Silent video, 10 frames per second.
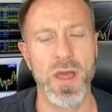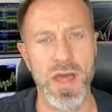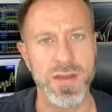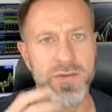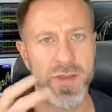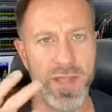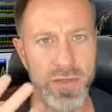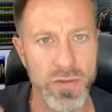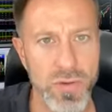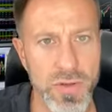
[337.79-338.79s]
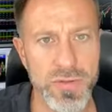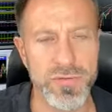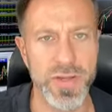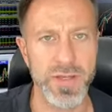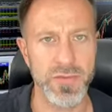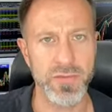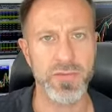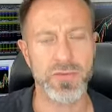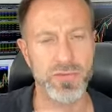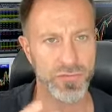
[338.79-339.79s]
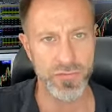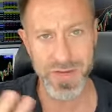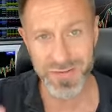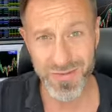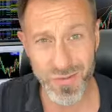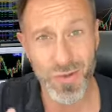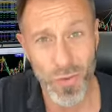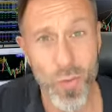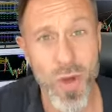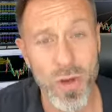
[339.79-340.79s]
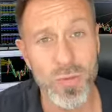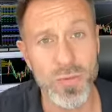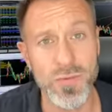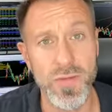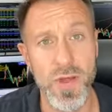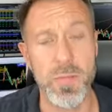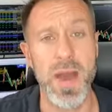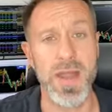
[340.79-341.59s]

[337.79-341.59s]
and acknowledging that the strategy is not going to work all the time,